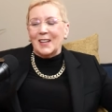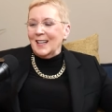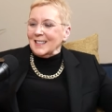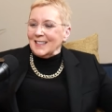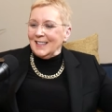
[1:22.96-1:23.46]

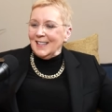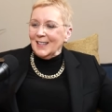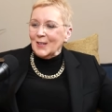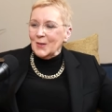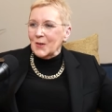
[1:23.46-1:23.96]
that's
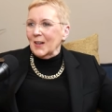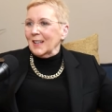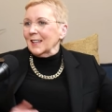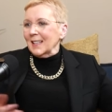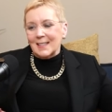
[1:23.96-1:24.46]
great, Coco. I
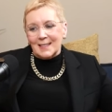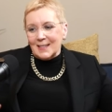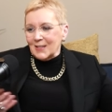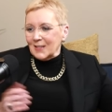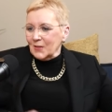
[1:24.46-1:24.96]
think it's
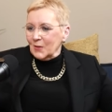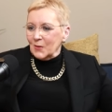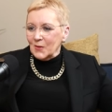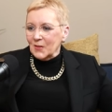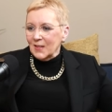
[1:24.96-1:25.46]
just, you
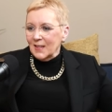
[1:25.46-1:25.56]
know,